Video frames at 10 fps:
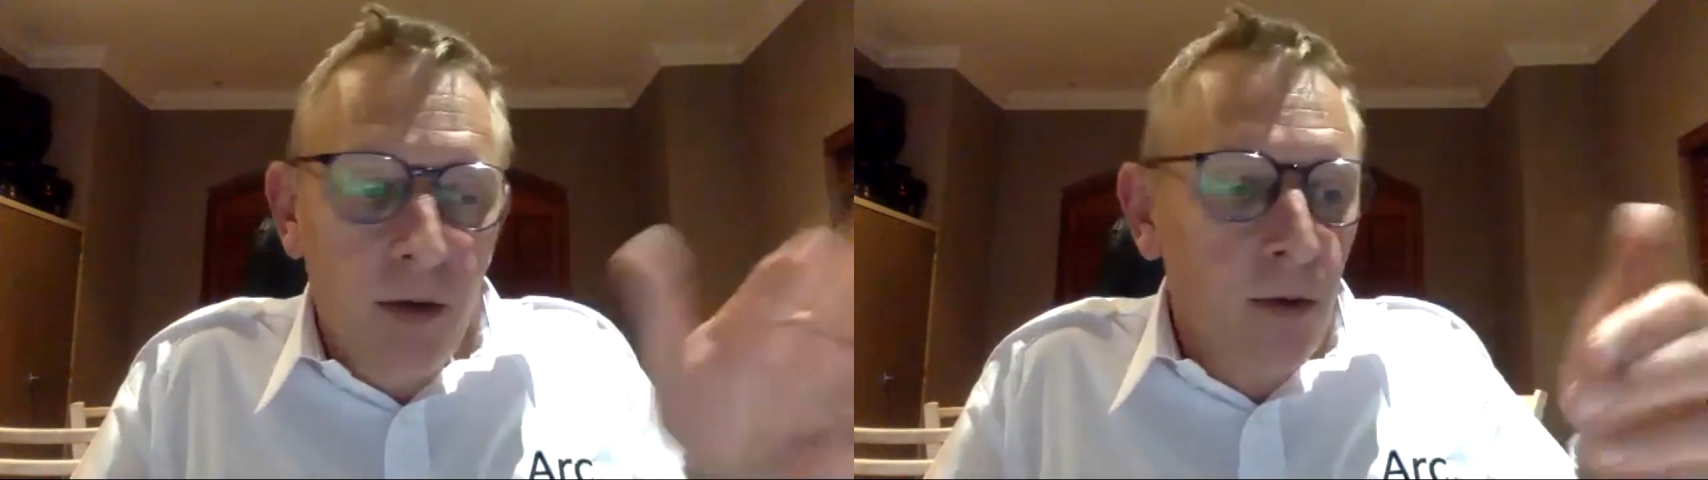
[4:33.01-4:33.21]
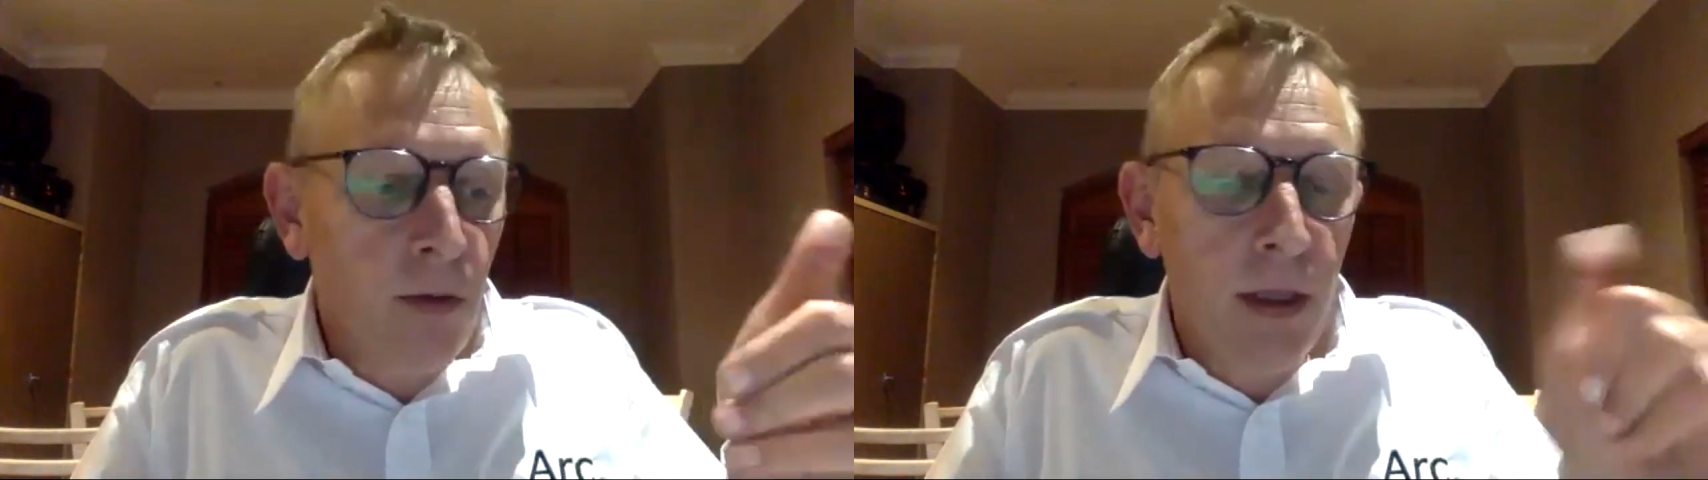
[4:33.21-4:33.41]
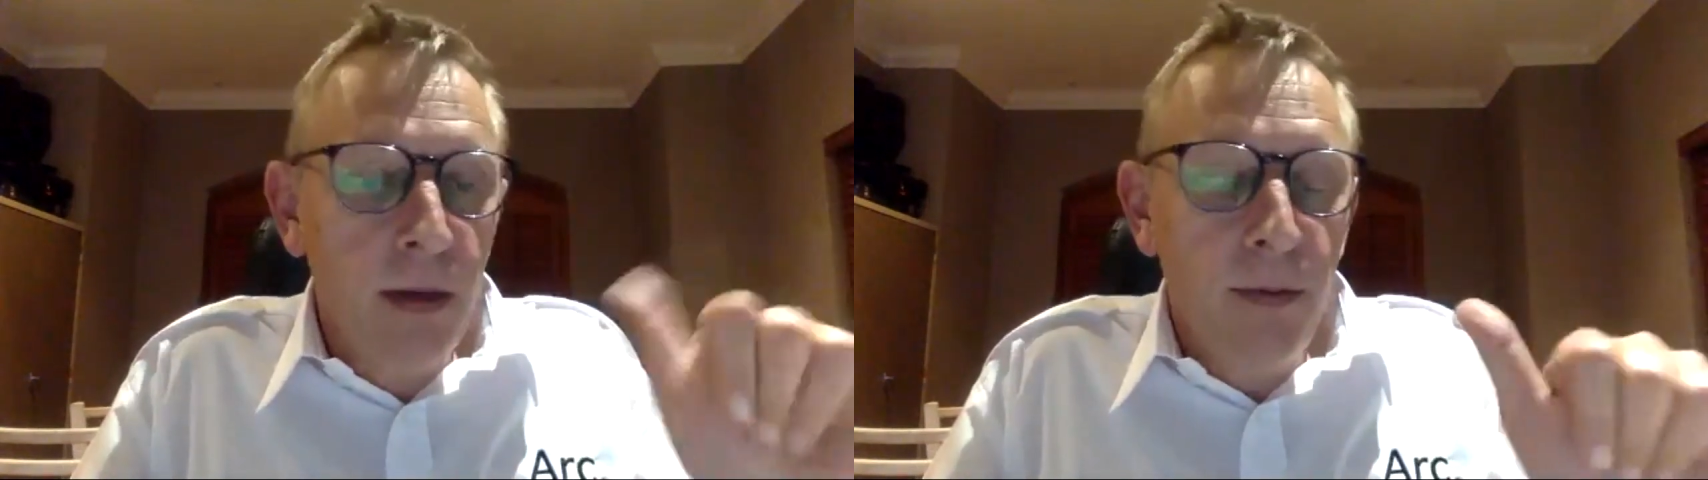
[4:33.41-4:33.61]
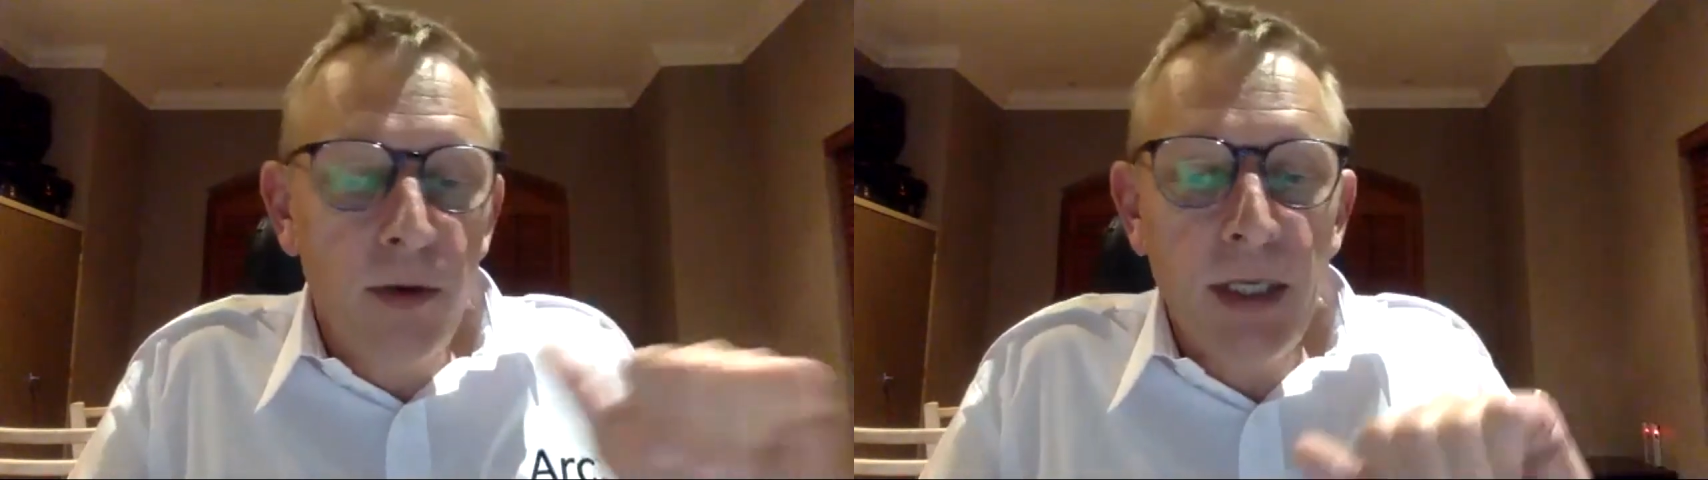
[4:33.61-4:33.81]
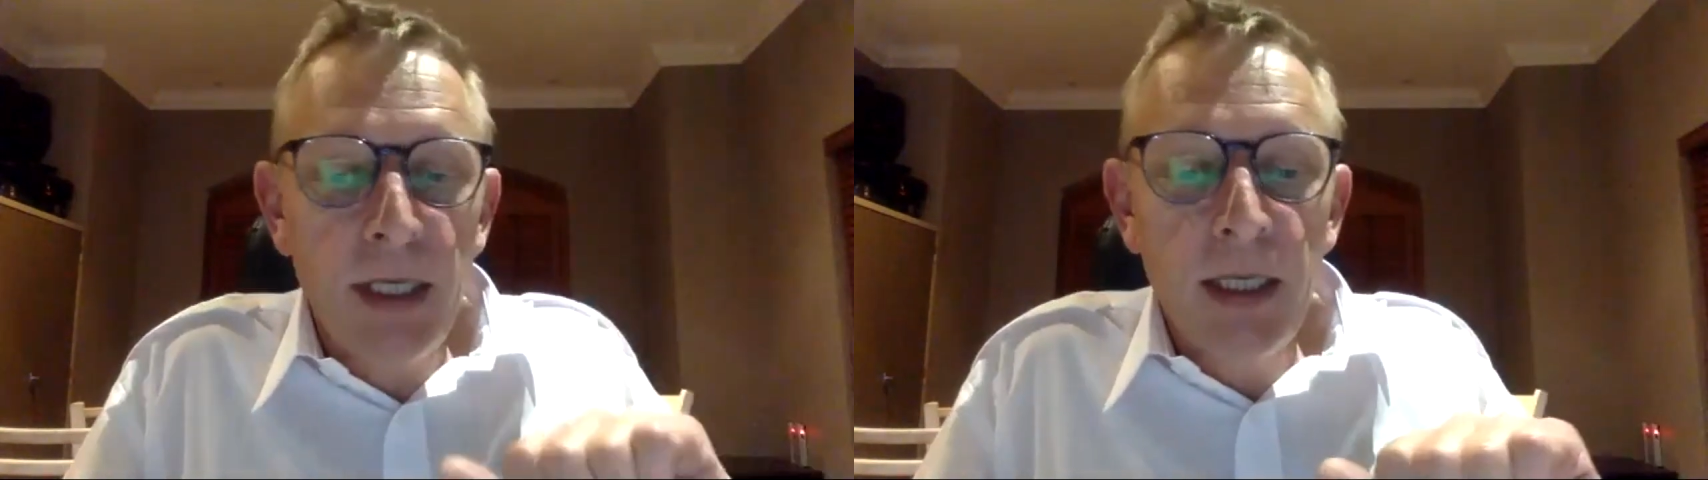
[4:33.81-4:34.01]
you with a
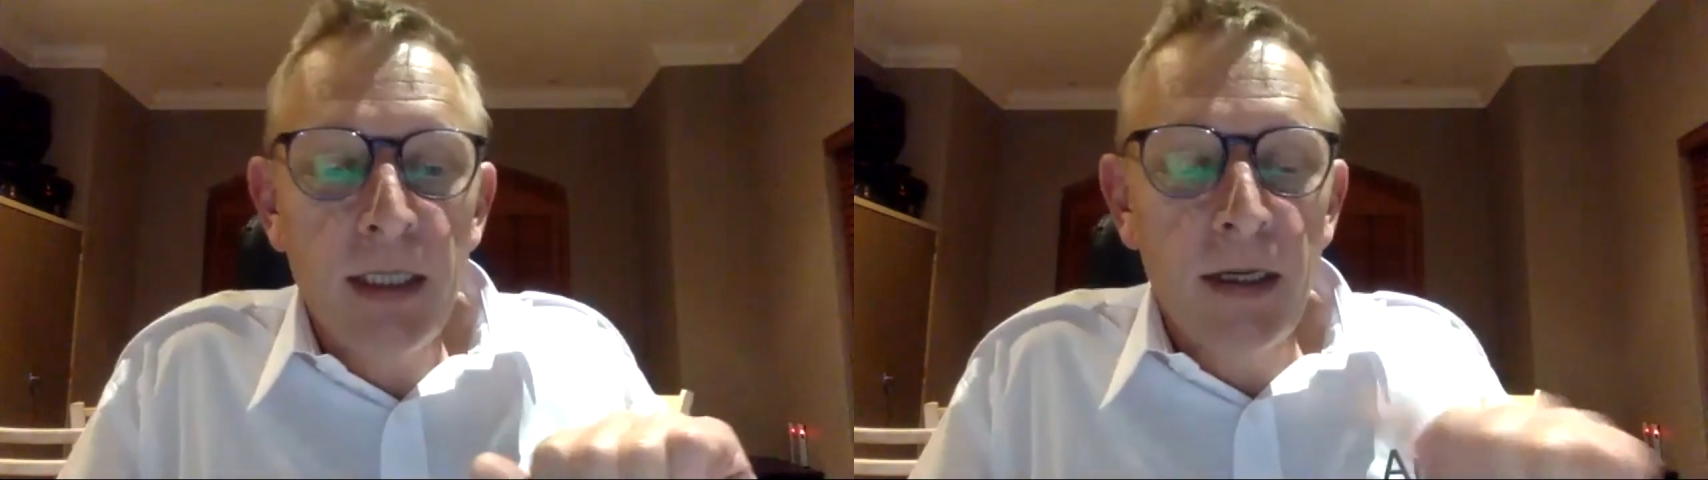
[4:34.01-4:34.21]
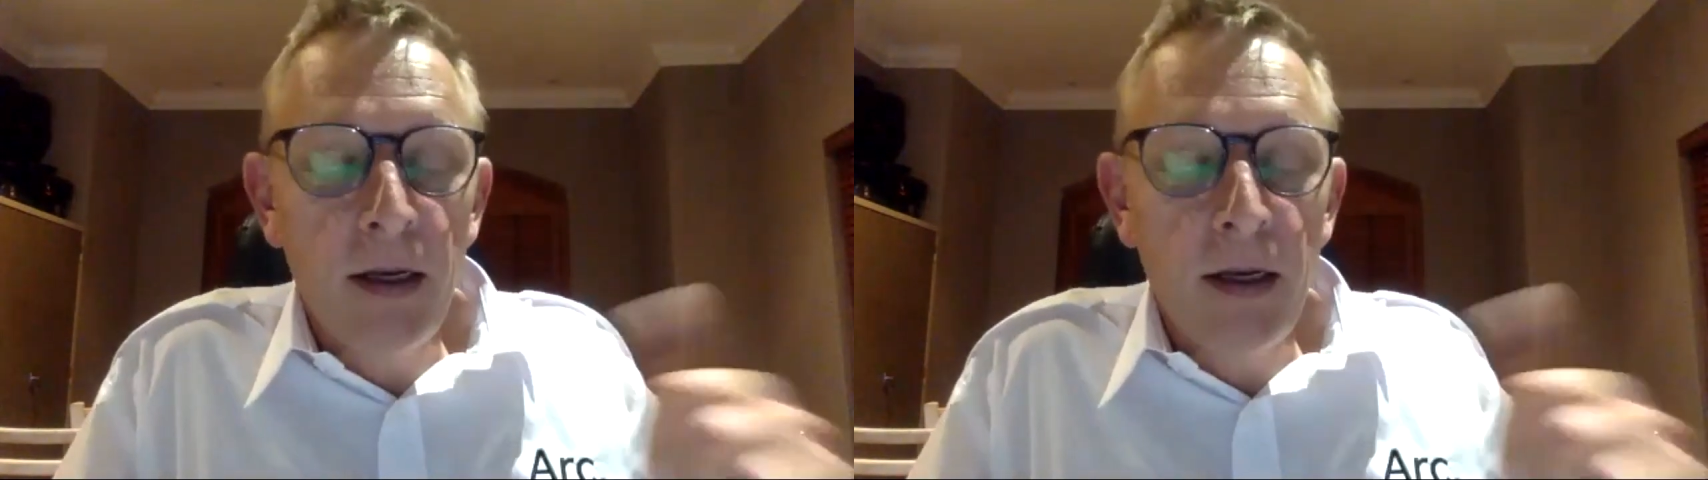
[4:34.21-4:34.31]
prosthesis,